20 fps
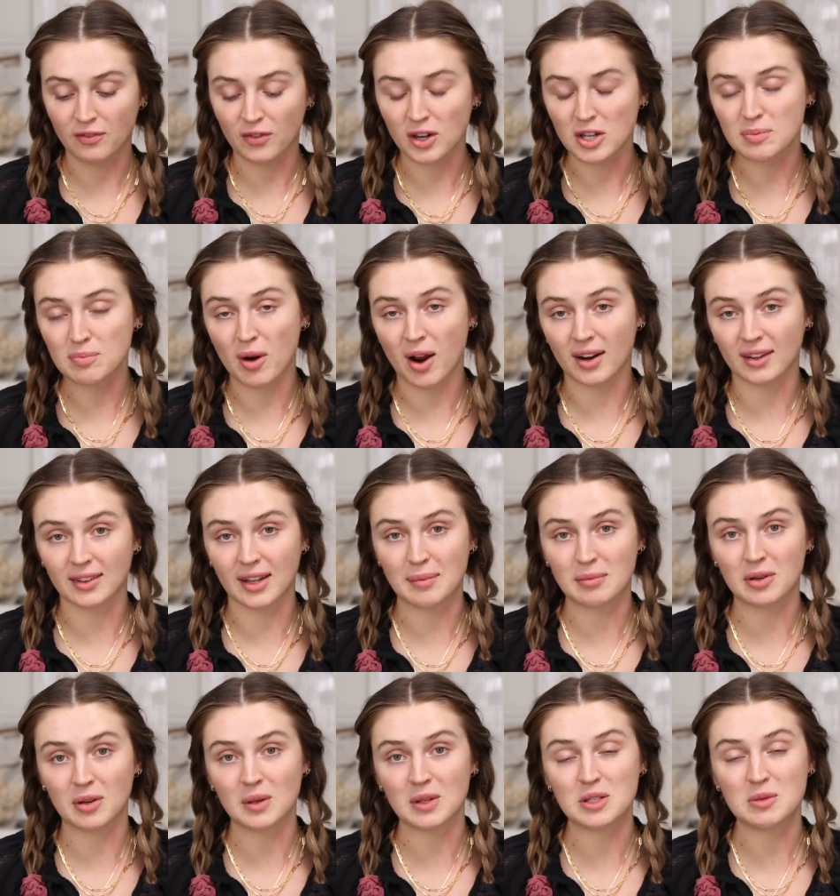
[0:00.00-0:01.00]
the first product
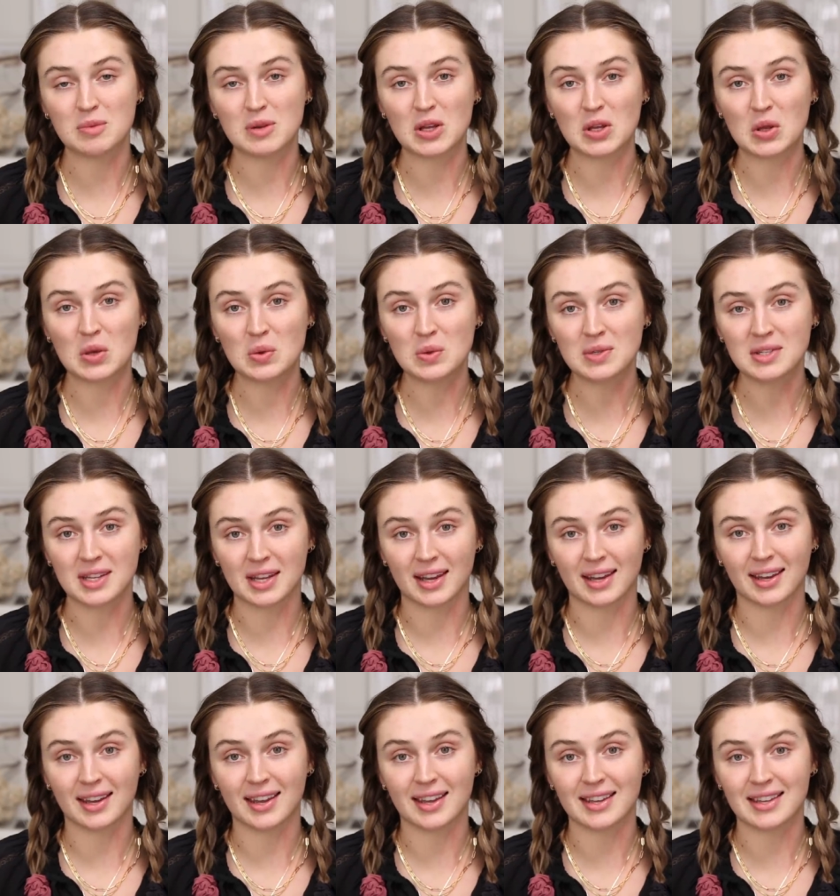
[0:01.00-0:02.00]
I'm going to be
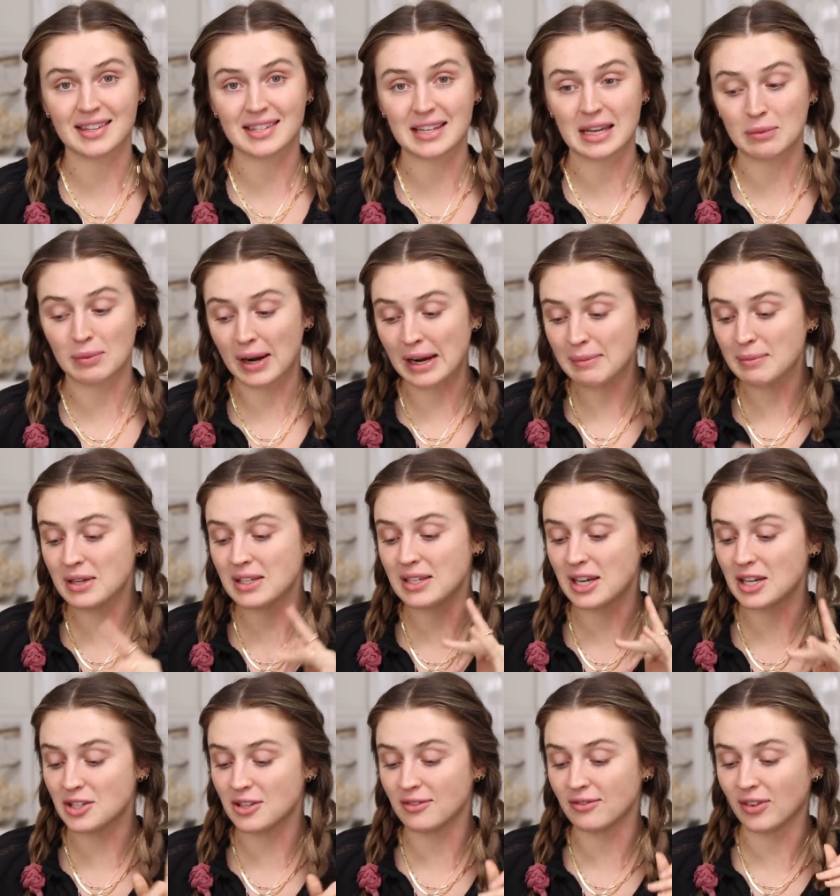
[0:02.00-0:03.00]
using is a
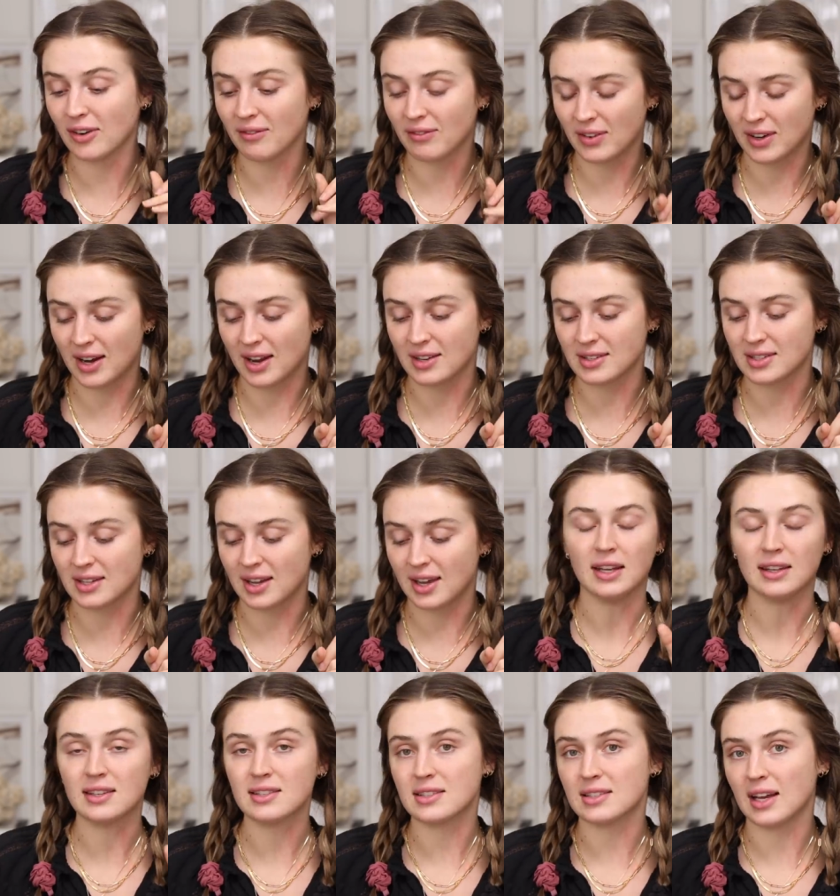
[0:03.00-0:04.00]
recommendation from Vanessa
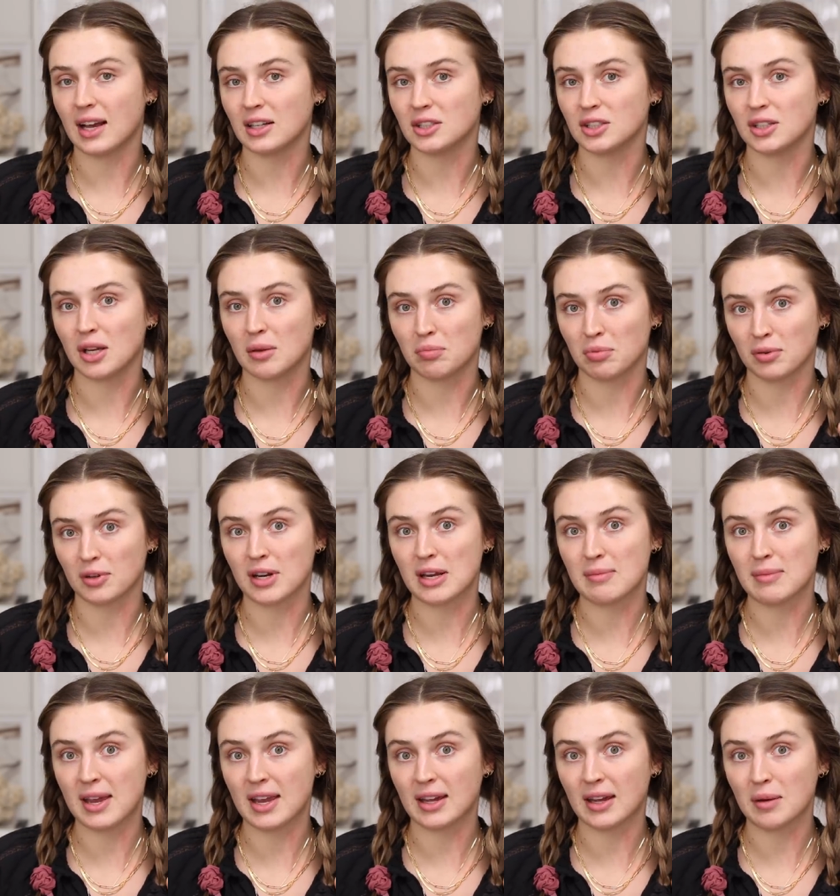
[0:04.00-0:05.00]
and this is actually a
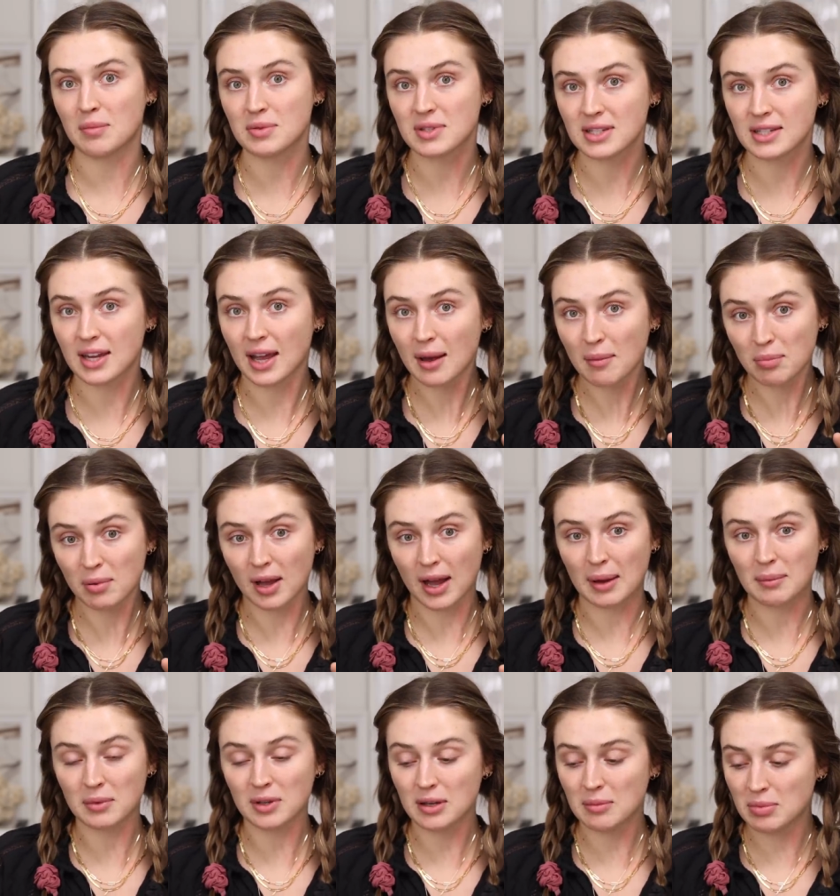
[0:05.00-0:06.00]
pre-makeup step.
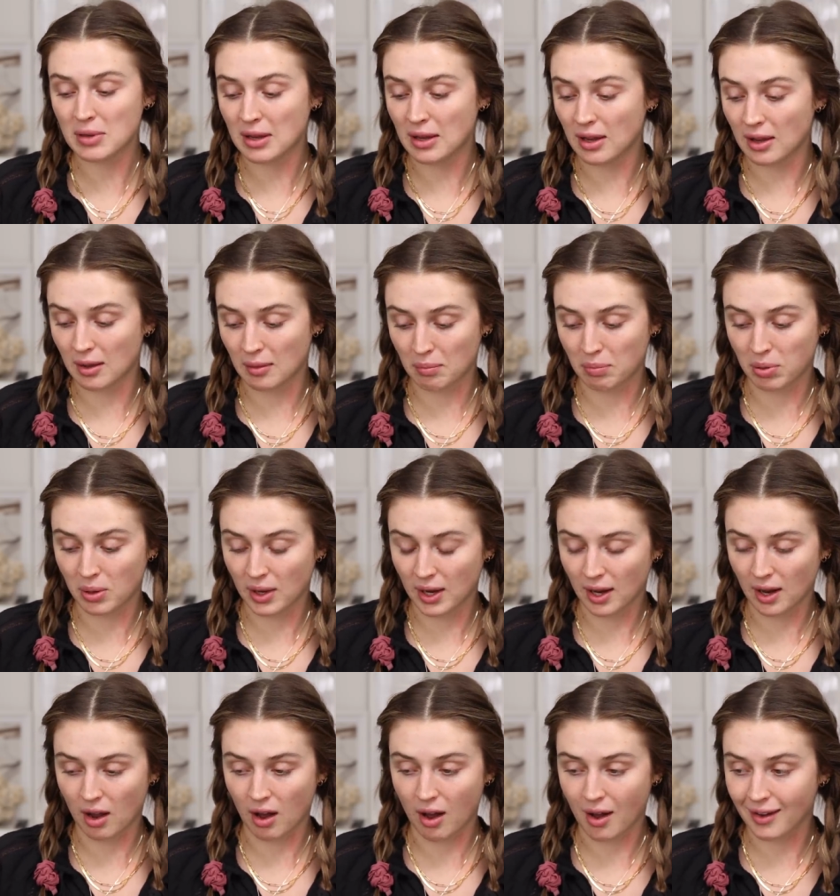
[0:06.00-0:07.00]
I'm going to be
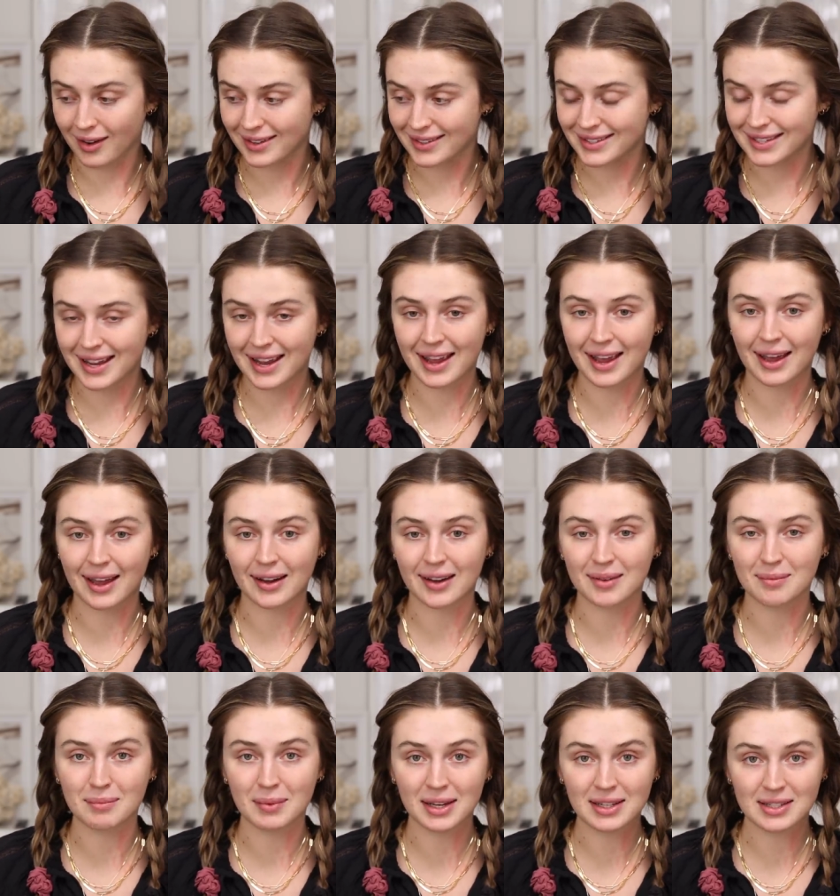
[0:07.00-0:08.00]
putting on a tan,
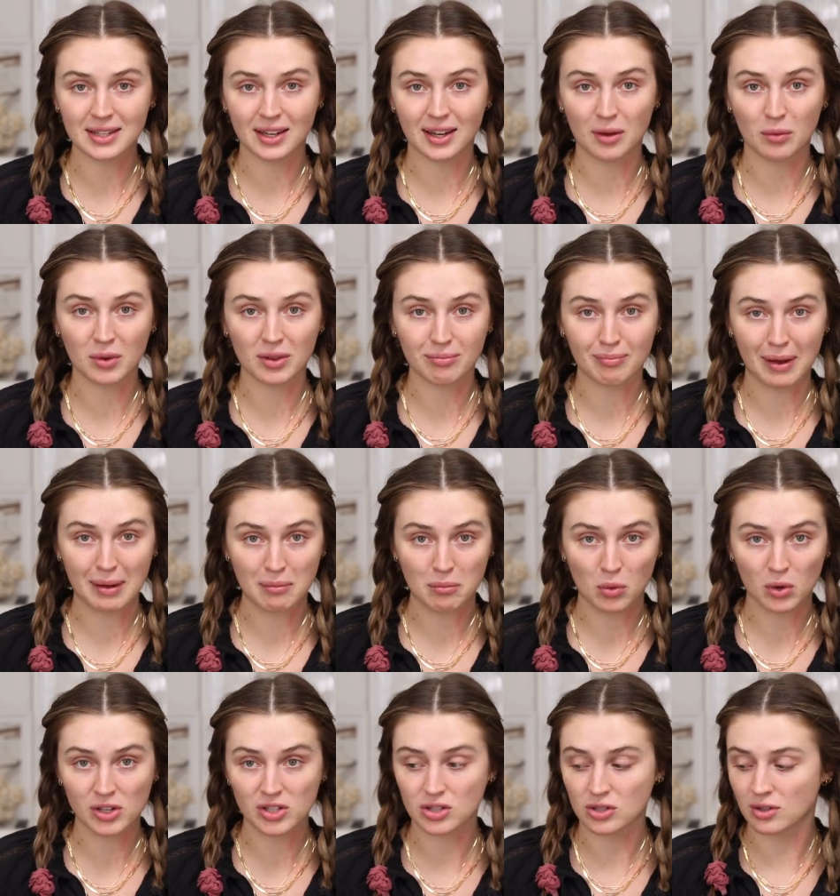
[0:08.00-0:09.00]
mixing it with my
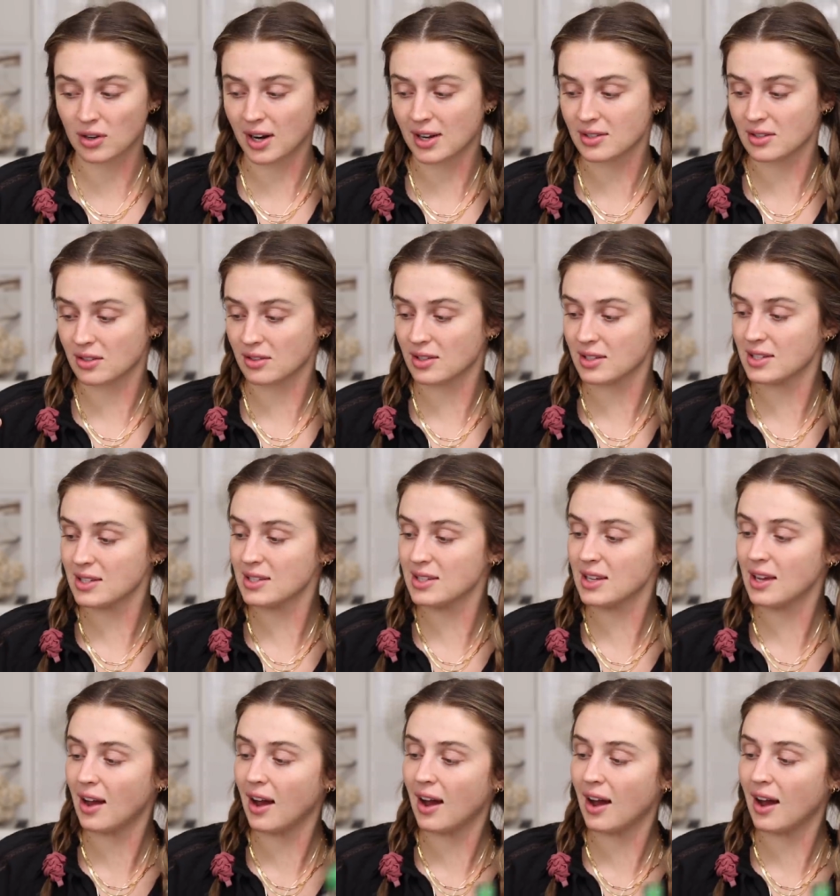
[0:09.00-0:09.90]
moisturizer. This is the